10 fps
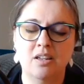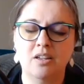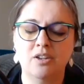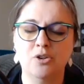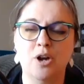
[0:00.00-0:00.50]

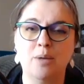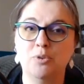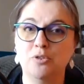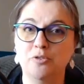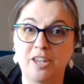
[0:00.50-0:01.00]
your
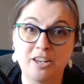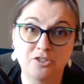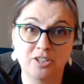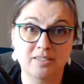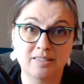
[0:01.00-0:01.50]

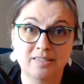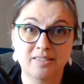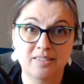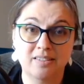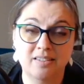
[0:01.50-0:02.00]

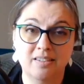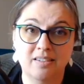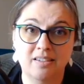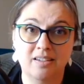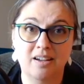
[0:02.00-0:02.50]
observations
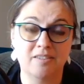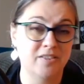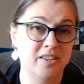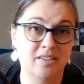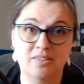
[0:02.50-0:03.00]
of
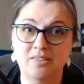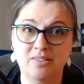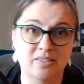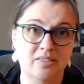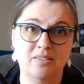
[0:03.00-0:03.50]

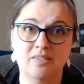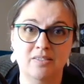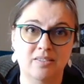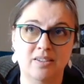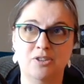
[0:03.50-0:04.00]
this
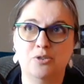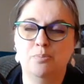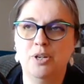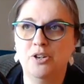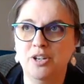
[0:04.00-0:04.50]

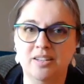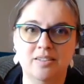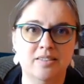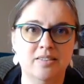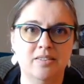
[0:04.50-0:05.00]

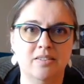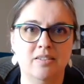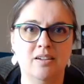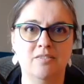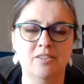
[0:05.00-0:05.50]
experience
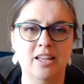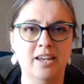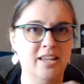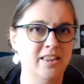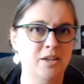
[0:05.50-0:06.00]
of
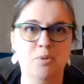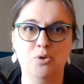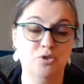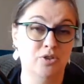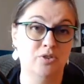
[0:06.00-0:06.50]
letting the
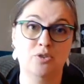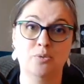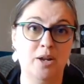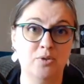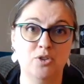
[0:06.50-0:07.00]
emotion
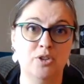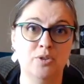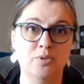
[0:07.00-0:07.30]
surround you.